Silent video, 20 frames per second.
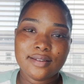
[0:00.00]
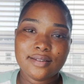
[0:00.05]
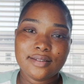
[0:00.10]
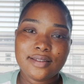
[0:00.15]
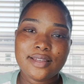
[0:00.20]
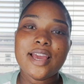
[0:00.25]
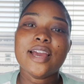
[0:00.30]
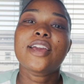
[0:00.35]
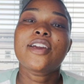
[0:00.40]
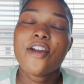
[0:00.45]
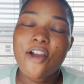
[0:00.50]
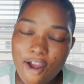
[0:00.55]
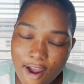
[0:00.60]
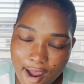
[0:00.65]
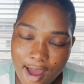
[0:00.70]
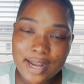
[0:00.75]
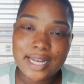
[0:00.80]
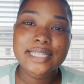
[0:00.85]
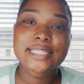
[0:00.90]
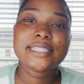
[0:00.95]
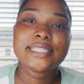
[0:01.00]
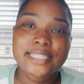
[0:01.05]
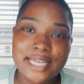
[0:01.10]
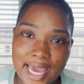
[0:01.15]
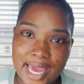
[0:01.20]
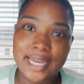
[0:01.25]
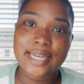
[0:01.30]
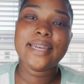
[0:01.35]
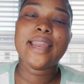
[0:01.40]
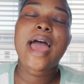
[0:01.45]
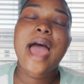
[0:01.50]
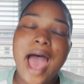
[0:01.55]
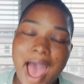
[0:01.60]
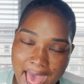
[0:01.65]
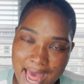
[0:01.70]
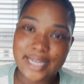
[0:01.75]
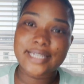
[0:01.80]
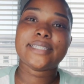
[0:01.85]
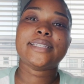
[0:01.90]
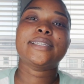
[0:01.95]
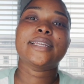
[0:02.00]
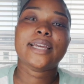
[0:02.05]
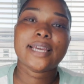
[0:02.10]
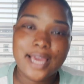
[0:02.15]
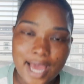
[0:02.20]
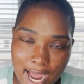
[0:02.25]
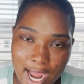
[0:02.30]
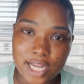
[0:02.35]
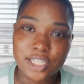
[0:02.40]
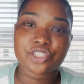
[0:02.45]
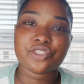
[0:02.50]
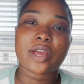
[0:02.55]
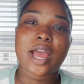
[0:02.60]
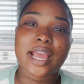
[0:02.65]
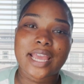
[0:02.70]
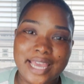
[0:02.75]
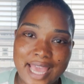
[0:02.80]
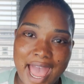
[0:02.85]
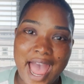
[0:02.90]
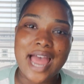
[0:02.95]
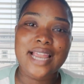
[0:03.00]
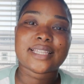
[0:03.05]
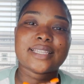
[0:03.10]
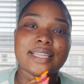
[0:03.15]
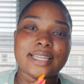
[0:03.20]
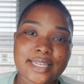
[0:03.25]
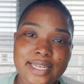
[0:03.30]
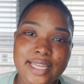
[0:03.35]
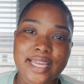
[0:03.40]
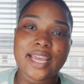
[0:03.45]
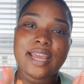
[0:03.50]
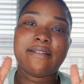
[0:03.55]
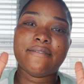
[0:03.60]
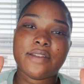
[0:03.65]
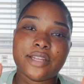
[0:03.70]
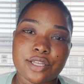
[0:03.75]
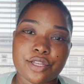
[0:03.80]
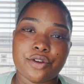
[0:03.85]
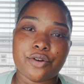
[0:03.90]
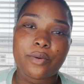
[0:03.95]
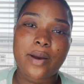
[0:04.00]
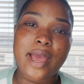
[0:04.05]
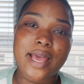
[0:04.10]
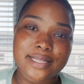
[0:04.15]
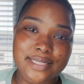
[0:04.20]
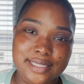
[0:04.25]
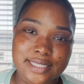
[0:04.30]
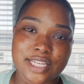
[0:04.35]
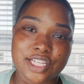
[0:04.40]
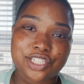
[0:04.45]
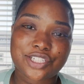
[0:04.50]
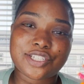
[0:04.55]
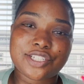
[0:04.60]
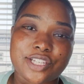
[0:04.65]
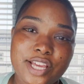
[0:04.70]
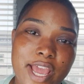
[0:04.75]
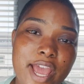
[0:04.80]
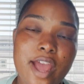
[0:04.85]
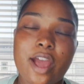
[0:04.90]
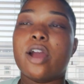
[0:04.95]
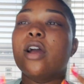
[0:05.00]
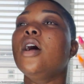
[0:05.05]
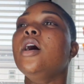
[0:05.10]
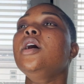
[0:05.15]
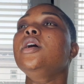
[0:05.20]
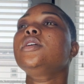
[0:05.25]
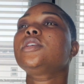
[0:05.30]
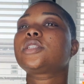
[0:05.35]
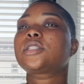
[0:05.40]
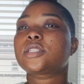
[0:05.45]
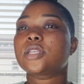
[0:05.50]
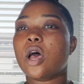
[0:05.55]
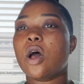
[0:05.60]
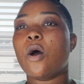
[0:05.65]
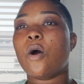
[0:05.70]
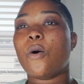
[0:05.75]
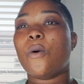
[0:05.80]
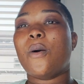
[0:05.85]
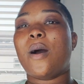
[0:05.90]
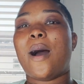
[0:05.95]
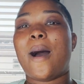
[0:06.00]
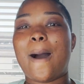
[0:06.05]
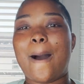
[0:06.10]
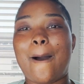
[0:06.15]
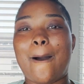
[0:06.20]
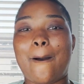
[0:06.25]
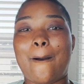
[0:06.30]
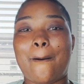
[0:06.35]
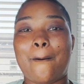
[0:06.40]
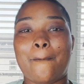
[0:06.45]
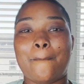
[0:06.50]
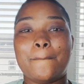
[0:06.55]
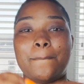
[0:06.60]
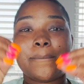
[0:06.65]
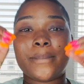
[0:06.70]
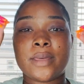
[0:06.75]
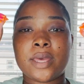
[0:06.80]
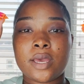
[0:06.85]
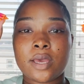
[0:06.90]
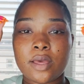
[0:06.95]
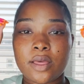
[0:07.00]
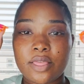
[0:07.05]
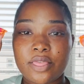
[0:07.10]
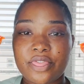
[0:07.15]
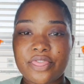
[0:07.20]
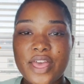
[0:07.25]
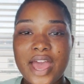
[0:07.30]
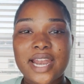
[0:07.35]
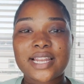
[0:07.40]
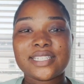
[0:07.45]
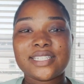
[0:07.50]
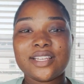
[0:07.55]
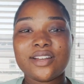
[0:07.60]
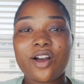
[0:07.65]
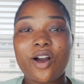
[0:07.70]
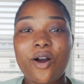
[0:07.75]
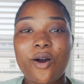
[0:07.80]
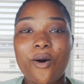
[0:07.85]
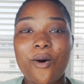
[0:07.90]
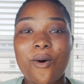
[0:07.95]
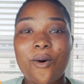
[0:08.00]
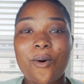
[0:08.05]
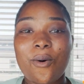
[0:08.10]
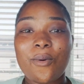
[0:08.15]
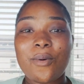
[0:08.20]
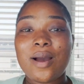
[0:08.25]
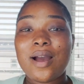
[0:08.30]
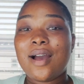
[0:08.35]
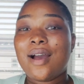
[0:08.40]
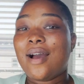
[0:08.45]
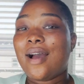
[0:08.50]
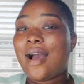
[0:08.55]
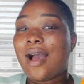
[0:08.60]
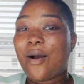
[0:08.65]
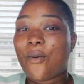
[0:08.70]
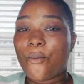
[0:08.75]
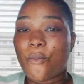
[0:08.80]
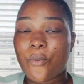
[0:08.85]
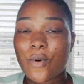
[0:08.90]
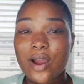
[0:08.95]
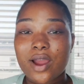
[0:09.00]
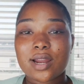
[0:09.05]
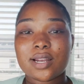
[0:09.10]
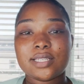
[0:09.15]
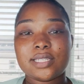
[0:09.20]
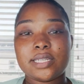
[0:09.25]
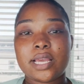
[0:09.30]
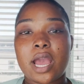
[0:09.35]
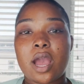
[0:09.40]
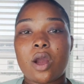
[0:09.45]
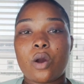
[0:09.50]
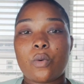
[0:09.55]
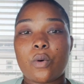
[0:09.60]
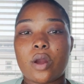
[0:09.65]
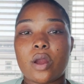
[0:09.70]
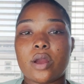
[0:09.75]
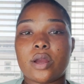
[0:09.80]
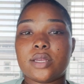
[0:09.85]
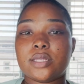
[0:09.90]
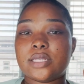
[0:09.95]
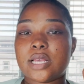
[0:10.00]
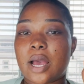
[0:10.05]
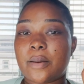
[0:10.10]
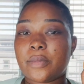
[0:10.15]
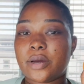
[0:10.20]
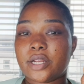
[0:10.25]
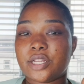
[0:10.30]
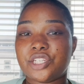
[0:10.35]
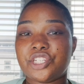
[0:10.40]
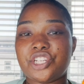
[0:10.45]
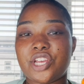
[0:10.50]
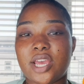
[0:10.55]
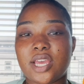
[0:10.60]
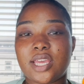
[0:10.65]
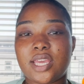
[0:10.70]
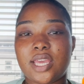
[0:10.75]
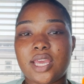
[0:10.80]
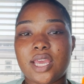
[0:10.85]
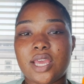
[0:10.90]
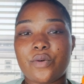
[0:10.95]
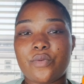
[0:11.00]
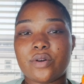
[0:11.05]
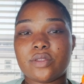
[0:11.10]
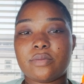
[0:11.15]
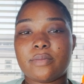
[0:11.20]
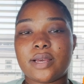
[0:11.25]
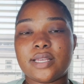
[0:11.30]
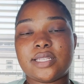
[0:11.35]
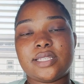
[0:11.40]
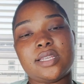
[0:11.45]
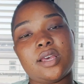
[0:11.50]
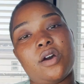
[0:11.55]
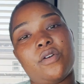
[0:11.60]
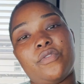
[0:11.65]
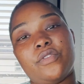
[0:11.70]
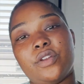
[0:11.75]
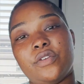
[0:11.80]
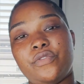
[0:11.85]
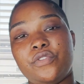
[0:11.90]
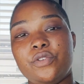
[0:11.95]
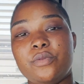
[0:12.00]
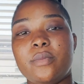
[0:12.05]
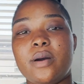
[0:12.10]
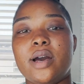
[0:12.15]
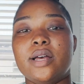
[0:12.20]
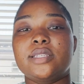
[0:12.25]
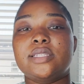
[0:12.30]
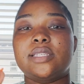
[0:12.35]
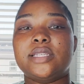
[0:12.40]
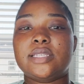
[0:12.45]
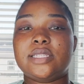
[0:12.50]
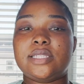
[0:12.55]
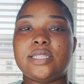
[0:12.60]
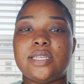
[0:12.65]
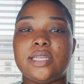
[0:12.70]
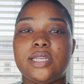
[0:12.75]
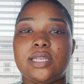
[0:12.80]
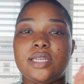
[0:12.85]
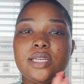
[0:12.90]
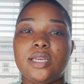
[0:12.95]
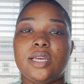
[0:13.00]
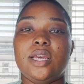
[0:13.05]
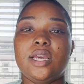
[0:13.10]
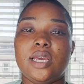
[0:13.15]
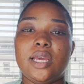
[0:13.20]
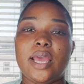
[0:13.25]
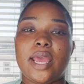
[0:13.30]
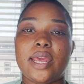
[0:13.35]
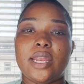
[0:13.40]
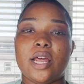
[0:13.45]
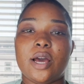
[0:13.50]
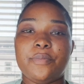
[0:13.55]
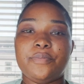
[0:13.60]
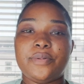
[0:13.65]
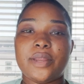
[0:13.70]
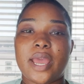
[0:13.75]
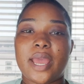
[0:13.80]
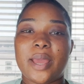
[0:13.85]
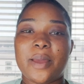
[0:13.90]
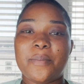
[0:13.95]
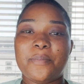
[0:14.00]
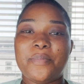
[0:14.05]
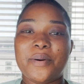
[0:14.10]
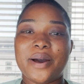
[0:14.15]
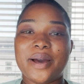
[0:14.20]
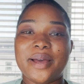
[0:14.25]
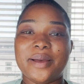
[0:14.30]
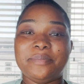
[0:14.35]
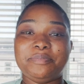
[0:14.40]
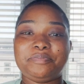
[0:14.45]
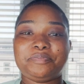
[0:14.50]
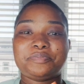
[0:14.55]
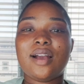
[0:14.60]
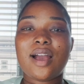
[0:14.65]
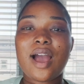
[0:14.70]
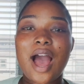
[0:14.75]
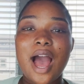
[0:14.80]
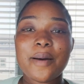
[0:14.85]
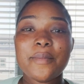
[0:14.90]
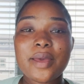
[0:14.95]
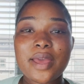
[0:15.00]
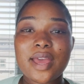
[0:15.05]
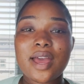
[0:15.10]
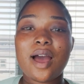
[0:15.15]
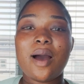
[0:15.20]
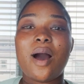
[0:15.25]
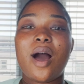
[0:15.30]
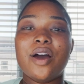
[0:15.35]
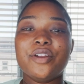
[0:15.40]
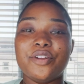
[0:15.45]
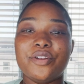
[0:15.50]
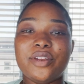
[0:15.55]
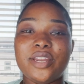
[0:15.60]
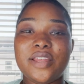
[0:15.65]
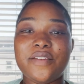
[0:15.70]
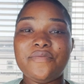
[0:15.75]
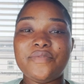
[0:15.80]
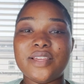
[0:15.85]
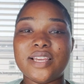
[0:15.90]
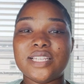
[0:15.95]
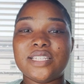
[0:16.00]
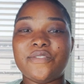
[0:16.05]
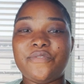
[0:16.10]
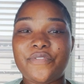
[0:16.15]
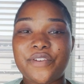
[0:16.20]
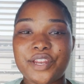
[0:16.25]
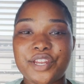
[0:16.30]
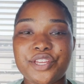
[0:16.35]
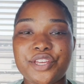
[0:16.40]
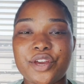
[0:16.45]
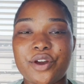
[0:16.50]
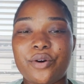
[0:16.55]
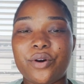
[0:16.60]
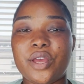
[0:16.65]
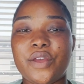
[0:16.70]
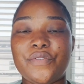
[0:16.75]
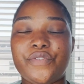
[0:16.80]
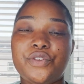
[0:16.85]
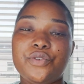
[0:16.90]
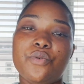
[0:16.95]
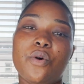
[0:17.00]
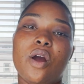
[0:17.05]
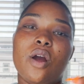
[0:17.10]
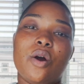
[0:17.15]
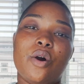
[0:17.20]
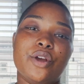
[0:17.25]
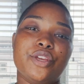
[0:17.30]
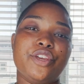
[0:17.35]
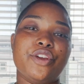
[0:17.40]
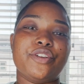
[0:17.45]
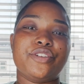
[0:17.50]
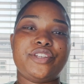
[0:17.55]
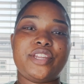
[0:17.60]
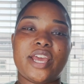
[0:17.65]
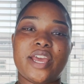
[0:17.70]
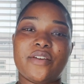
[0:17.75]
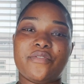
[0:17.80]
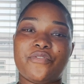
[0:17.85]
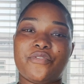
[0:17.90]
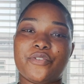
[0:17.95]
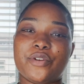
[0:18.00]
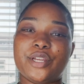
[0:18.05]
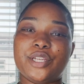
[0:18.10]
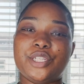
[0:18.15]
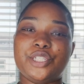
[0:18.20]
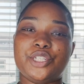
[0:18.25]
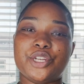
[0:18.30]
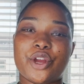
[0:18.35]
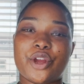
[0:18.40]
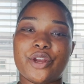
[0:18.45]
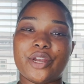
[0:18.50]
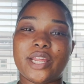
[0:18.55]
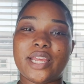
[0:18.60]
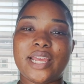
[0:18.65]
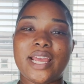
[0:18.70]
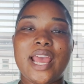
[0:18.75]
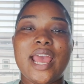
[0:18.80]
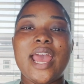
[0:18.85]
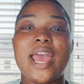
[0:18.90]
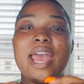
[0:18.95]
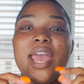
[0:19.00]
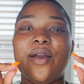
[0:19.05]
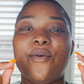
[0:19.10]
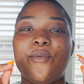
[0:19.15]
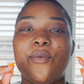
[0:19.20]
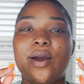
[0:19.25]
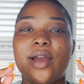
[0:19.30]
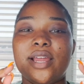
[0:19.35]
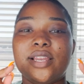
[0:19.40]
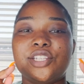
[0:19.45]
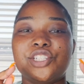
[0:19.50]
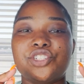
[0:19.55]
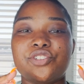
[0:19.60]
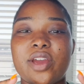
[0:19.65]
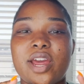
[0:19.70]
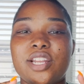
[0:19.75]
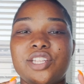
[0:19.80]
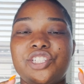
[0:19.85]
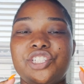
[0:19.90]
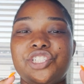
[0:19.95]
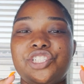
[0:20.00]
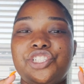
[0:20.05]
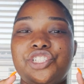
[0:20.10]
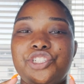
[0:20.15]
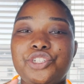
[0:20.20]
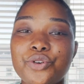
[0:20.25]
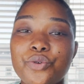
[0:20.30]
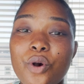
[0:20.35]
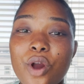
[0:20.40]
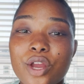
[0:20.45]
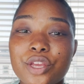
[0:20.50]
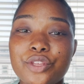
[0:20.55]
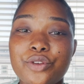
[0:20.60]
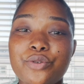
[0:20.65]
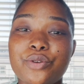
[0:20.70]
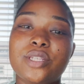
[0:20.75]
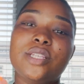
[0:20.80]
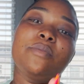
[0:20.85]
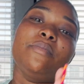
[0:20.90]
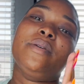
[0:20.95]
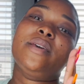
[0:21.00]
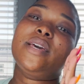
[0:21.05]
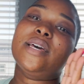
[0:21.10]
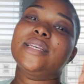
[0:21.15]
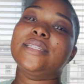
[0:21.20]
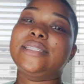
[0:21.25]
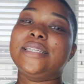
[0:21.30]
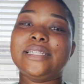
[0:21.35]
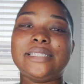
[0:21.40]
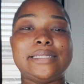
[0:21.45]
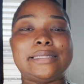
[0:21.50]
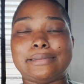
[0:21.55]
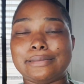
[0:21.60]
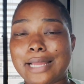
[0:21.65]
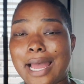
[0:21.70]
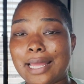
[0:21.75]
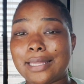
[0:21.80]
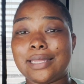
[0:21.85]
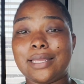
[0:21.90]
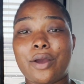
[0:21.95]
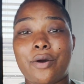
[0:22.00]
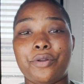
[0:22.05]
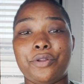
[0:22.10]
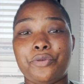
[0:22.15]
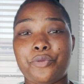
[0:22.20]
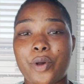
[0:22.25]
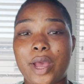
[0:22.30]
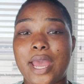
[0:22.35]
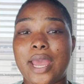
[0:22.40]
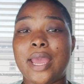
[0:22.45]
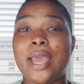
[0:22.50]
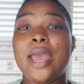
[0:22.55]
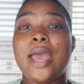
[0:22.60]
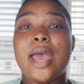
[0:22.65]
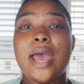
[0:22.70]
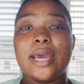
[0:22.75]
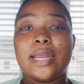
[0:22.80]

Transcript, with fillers: Your girl is getting out the country. I got to leave the U.S. this year. So um, that is the goal. We're going to see how it works. I'm going to check in with myself in a few months to see an update. But comment underneath this video if you are on your debt-free journey and what strategies you are using because this is not the only way.